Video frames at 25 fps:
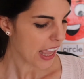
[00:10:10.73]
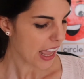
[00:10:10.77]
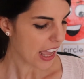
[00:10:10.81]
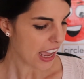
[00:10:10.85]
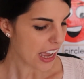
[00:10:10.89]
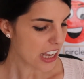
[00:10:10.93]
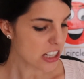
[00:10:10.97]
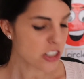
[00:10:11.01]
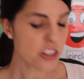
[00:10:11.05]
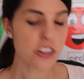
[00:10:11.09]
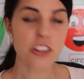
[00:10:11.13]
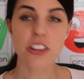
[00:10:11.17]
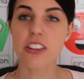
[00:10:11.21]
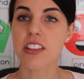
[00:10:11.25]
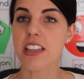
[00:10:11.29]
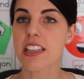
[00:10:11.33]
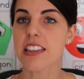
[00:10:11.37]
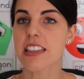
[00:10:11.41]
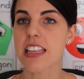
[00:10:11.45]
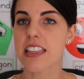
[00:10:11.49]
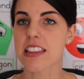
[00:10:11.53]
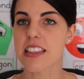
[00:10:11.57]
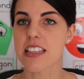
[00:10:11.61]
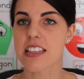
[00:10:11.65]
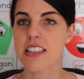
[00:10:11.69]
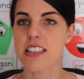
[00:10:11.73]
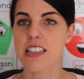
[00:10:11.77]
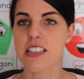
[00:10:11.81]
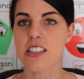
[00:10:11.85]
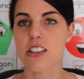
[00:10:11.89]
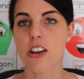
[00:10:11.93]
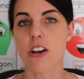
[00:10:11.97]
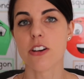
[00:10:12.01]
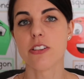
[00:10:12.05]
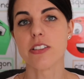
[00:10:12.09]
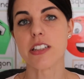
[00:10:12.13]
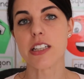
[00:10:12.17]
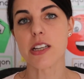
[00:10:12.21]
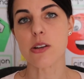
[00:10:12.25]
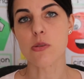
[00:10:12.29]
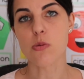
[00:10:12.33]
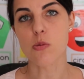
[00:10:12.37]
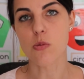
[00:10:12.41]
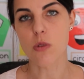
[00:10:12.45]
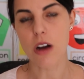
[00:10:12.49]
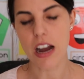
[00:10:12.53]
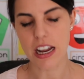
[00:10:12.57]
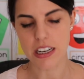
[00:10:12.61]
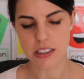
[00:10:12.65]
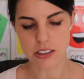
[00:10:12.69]
I do think that this is only
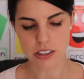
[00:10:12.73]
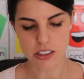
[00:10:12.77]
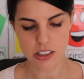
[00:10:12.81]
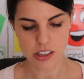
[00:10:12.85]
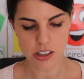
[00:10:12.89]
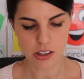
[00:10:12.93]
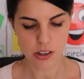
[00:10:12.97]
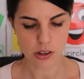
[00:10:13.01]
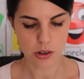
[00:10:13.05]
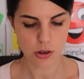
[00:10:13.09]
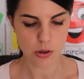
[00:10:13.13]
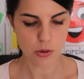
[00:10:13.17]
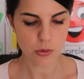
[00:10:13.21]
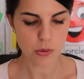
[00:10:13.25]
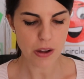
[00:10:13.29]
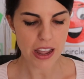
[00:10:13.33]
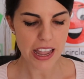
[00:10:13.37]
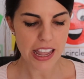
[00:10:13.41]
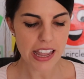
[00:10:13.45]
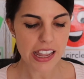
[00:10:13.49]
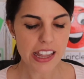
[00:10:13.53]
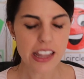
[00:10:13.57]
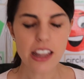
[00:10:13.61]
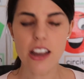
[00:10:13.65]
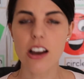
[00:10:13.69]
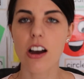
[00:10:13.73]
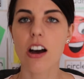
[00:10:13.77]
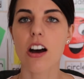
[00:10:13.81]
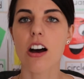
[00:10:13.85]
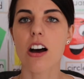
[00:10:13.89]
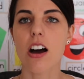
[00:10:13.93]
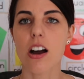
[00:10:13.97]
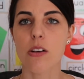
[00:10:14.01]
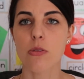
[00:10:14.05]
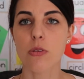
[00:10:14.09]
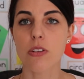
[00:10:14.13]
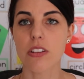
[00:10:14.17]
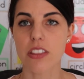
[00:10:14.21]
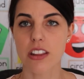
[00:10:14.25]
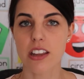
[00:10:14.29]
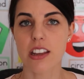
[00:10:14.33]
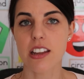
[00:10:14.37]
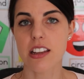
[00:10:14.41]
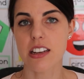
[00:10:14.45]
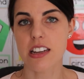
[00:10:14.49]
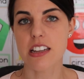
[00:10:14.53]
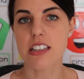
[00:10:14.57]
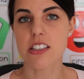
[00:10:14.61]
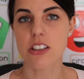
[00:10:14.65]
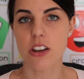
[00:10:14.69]
one way, well,
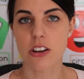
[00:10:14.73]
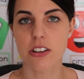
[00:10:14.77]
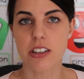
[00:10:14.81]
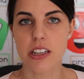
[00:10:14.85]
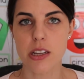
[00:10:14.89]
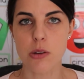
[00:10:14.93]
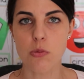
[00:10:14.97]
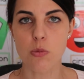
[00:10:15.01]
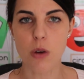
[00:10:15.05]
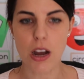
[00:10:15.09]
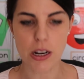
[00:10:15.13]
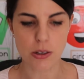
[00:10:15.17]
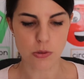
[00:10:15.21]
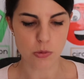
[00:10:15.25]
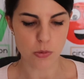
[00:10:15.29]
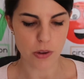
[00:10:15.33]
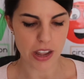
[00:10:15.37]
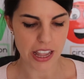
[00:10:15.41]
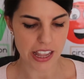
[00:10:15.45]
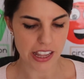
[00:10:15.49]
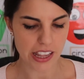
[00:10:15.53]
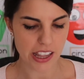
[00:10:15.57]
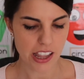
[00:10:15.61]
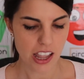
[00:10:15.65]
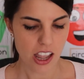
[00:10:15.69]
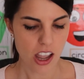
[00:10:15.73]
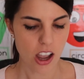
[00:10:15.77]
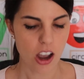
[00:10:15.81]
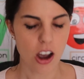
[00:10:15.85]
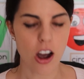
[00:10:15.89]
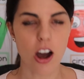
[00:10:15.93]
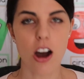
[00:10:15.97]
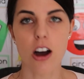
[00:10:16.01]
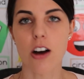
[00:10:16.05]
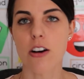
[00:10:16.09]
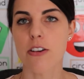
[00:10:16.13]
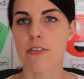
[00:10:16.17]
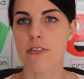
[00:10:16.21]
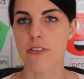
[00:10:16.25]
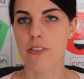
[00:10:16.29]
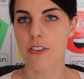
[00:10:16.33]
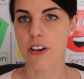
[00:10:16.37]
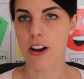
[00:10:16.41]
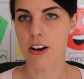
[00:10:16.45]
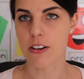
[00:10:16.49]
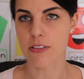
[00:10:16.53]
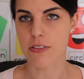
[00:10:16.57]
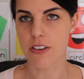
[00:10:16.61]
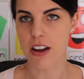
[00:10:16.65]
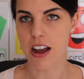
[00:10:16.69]
it is only one way
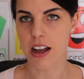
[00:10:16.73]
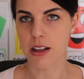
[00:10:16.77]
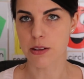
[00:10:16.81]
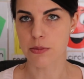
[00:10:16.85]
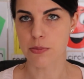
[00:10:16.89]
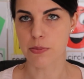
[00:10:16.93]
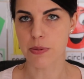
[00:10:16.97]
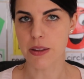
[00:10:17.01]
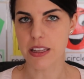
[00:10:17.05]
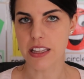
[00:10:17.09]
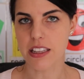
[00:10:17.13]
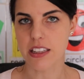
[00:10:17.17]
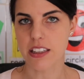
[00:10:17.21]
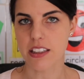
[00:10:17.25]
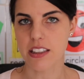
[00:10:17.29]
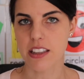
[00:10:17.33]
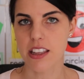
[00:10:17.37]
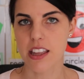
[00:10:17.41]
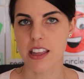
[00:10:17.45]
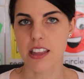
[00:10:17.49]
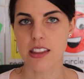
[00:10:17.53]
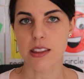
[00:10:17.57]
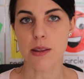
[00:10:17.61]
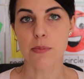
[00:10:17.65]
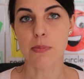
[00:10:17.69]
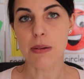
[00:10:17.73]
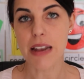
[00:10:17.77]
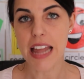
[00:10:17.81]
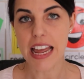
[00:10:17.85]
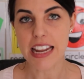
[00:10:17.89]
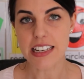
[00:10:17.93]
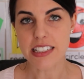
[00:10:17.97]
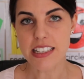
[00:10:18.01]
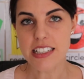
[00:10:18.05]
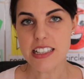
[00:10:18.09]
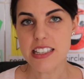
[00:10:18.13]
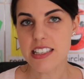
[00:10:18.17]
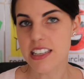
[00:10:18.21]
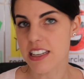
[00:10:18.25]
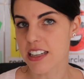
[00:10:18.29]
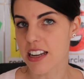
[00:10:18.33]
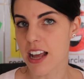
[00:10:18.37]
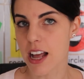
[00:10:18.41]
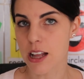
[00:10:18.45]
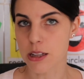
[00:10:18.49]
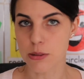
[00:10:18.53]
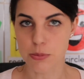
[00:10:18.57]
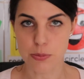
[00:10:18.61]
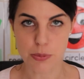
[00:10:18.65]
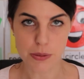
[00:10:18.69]
of helping the planet and
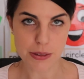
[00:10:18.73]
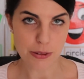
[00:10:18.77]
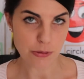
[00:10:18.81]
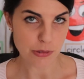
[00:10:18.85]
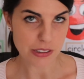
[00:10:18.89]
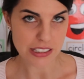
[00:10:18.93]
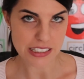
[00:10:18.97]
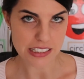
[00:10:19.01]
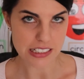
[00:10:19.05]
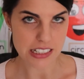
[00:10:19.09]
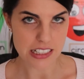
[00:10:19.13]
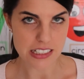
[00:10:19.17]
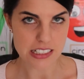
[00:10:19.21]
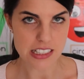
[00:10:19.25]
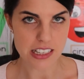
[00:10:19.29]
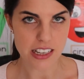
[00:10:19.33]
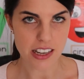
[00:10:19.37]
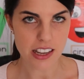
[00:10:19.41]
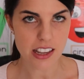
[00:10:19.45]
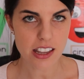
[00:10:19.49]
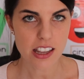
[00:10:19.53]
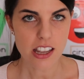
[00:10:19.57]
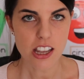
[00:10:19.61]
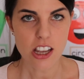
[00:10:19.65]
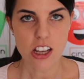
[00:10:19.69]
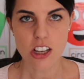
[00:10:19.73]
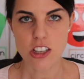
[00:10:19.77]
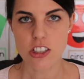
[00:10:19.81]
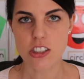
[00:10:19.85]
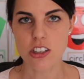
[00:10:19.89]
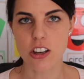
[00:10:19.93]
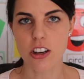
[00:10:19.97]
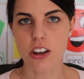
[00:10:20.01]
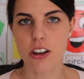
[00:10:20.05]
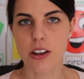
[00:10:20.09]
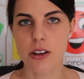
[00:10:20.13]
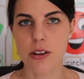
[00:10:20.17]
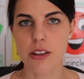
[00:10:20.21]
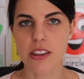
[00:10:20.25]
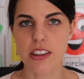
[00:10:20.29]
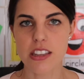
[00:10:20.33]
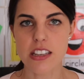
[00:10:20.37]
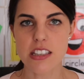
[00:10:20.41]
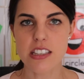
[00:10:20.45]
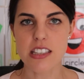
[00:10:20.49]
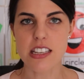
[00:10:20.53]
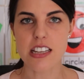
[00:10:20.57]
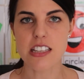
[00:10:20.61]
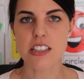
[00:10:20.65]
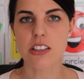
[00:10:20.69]
helping with litter. So
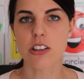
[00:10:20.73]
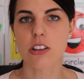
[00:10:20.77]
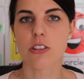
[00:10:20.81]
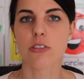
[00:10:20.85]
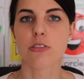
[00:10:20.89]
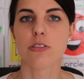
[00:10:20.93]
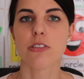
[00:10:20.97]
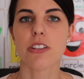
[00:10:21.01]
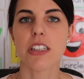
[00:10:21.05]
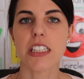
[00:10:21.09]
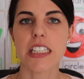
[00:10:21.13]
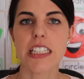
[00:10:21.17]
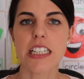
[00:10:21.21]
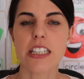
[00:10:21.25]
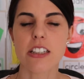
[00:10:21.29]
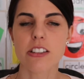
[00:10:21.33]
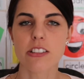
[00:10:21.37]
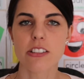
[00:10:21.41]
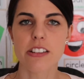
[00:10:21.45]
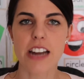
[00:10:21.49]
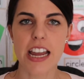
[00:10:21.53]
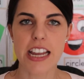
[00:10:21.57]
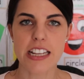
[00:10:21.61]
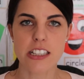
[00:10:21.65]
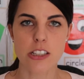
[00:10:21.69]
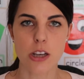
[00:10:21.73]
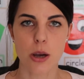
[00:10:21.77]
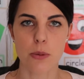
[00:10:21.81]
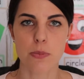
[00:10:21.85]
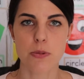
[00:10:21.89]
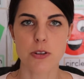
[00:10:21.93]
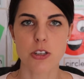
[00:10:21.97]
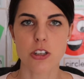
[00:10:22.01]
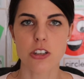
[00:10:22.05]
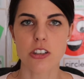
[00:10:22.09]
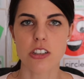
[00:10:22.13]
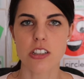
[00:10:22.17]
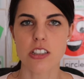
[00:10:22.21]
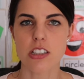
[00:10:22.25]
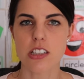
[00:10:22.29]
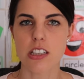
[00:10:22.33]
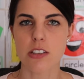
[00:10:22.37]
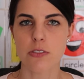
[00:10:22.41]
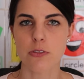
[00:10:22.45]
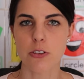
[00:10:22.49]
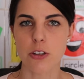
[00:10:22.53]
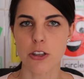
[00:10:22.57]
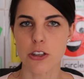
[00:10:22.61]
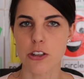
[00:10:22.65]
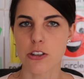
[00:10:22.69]
this is a really great opportunity
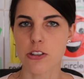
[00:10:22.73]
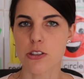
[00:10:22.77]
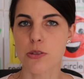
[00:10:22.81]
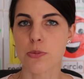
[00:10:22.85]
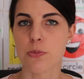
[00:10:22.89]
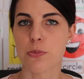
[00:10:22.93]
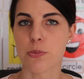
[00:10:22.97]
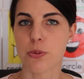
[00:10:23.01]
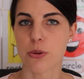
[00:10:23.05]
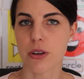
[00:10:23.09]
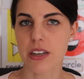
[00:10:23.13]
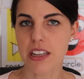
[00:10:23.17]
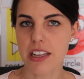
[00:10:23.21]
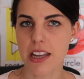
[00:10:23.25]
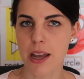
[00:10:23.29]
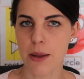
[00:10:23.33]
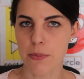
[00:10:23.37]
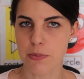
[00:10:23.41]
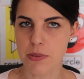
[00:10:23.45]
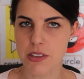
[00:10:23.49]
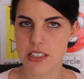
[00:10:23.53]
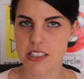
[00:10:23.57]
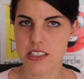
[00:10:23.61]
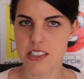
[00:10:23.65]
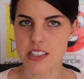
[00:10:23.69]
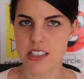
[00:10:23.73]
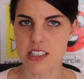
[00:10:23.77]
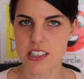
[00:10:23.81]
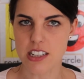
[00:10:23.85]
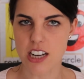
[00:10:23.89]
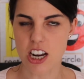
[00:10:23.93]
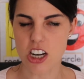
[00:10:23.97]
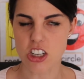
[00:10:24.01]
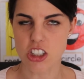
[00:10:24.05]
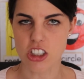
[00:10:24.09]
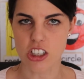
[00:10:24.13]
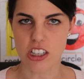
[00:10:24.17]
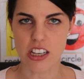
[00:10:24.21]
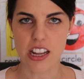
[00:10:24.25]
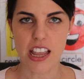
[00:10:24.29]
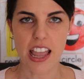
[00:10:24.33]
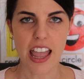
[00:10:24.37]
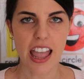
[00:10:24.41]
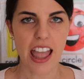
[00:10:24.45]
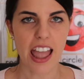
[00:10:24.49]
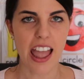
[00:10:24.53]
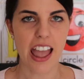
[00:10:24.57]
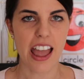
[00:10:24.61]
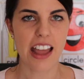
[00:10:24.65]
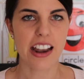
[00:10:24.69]
for you to bring up this discussion
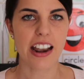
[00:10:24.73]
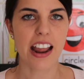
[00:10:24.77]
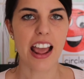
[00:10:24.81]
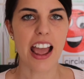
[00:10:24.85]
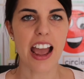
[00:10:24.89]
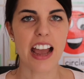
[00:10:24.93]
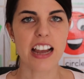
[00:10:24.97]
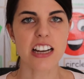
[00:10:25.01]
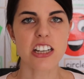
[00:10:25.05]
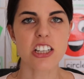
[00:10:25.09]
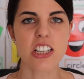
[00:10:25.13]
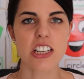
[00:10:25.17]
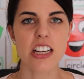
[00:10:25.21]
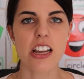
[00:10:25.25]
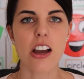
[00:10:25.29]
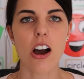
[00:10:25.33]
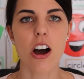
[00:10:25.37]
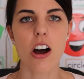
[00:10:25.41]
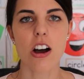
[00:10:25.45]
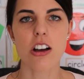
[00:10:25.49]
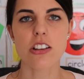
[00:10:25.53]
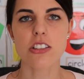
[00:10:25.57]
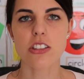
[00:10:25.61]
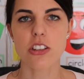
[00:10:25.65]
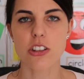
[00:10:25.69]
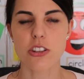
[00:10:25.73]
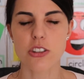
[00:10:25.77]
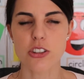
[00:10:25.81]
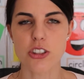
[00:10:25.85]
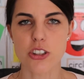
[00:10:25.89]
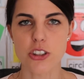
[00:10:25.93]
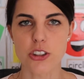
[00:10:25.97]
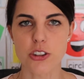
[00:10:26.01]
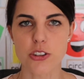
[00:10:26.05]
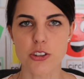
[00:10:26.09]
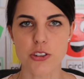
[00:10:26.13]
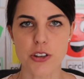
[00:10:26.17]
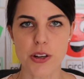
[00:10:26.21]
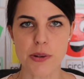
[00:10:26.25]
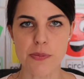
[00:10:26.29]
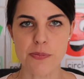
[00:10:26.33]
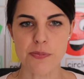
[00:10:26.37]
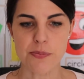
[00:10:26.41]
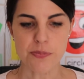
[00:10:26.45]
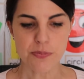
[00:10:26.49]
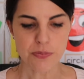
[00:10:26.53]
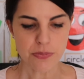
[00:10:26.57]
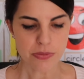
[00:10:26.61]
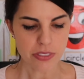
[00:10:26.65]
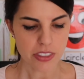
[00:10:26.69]
and actually ask your children,
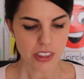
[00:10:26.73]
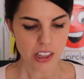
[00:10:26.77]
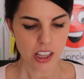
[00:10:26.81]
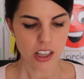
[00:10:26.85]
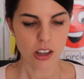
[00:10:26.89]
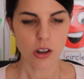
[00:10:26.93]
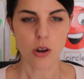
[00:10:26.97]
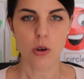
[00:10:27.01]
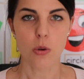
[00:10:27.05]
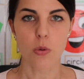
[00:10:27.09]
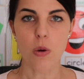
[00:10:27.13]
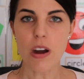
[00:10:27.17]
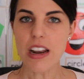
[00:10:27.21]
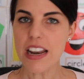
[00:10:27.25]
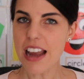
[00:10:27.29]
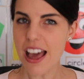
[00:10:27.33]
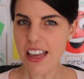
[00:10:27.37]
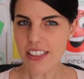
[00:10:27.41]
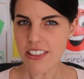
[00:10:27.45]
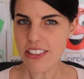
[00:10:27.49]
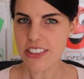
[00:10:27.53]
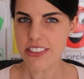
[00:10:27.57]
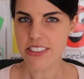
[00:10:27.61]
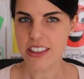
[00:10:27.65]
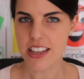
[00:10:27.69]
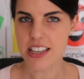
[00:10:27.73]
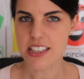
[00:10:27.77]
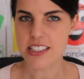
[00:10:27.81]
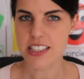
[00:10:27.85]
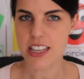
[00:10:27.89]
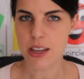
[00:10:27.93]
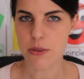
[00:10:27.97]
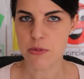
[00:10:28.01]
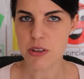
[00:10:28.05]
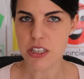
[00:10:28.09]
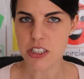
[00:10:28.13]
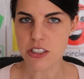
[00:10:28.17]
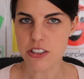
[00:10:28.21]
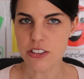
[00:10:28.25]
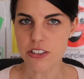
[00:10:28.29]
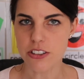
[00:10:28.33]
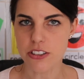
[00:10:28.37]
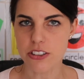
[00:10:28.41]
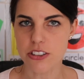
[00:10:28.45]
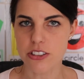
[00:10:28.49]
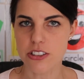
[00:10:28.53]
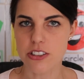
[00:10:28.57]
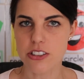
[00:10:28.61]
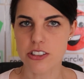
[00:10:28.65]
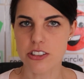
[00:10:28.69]
what other things can we
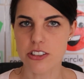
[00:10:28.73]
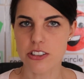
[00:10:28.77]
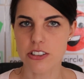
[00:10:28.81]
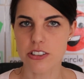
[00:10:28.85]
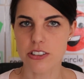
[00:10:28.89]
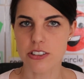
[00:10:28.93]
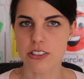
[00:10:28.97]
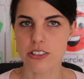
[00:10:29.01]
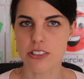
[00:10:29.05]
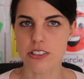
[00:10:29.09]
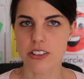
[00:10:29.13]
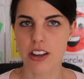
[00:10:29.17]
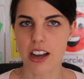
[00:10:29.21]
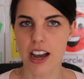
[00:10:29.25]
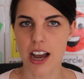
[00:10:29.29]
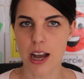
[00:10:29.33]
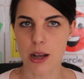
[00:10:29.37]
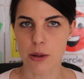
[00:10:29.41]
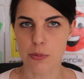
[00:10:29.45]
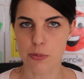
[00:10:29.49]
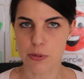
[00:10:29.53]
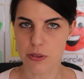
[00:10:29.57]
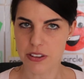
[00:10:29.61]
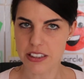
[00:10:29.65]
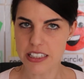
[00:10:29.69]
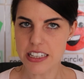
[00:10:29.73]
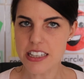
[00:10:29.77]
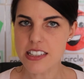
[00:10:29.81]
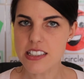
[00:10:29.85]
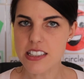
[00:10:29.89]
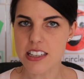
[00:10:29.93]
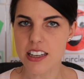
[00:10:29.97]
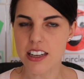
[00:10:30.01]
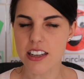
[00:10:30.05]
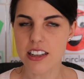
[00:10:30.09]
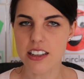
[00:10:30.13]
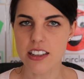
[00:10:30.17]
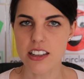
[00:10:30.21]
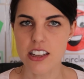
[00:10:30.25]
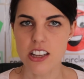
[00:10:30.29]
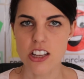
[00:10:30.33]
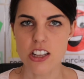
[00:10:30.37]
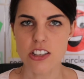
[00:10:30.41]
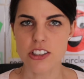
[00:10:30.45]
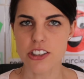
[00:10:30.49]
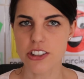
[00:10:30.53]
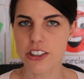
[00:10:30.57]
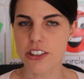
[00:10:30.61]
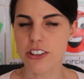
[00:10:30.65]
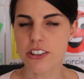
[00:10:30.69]
do to help with litter?
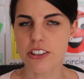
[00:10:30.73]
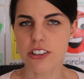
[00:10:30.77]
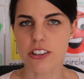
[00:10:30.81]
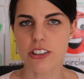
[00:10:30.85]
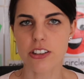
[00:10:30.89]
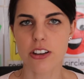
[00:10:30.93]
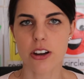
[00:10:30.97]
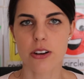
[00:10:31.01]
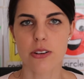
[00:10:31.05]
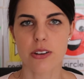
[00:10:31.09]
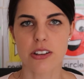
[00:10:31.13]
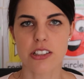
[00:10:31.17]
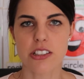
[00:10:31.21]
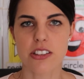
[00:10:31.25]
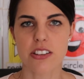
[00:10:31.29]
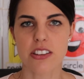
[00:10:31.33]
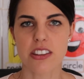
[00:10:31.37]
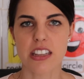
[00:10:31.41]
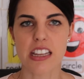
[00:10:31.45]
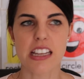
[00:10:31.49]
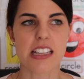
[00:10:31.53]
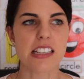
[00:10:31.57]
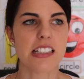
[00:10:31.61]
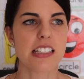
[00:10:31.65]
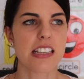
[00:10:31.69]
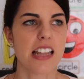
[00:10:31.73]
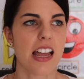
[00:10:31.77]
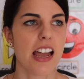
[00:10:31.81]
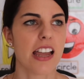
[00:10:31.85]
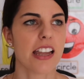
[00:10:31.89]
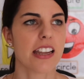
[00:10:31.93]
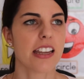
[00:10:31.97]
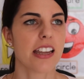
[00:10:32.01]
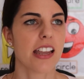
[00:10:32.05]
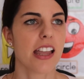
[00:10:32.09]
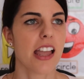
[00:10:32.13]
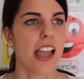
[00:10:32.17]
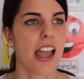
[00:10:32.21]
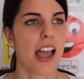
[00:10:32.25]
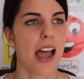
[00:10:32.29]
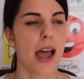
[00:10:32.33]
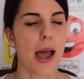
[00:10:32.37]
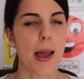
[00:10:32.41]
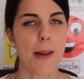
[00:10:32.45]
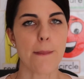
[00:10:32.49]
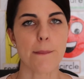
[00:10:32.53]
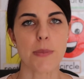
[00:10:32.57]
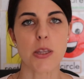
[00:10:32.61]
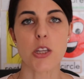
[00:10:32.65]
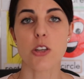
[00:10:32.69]
So you could go on to things like
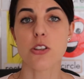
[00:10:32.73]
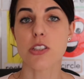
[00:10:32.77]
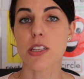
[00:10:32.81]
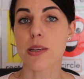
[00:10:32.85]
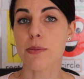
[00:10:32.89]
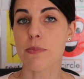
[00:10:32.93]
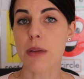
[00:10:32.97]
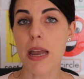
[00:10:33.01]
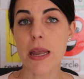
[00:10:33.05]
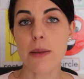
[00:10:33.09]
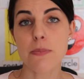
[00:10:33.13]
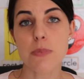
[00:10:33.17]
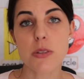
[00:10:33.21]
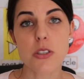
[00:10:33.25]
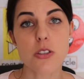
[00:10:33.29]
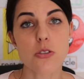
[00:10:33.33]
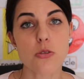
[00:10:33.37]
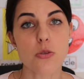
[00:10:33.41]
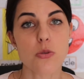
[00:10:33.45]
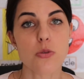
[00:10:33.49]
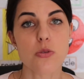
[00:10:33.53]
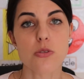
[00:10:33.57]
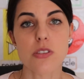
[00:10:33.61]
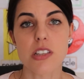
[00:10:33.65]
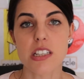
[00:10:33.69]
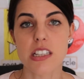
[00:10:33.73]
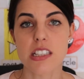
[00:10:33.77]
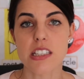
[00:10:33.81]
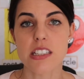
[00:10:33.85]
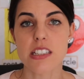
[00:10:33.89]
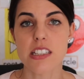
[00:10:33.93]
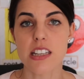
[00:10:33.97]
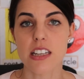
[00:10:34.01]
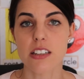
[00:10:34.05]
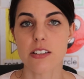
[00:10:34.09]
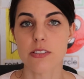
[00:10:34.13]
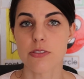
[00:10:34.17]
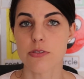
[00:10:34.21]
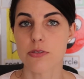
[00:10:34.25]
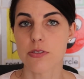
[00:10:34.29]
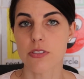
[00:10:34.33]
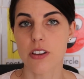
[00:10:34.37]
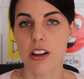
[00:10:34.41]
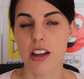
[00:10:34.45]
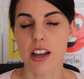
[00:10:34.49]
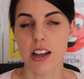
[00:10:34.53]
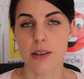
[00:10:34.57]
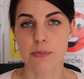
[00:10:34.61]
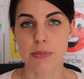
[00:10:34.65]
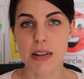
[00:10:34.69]
using paper straws instead of
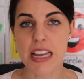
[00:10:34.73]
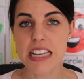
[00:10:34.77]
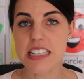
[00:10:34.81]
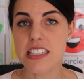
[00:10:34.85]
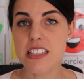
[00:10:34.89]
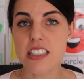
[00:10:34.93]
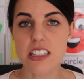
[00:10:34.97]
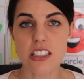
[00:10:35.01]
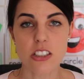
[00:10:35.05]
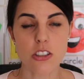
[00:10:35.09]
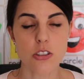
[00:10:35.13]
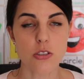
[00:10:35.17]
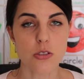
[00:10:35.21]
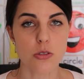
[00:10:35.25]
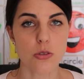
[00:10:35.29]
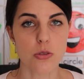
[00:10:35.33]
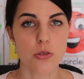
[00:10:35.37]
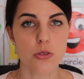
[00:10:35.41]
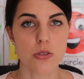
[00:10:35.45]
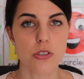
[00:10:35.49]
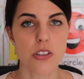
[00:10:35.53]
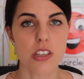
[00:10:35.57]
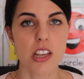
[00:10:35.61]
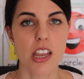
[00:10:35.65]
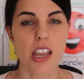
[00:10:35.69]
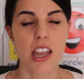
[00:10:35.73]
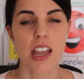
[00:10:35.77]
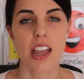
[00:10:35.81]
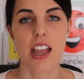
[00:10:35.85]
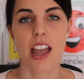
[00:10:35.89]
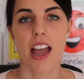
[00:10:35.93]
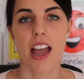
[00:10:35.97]
plastic straws,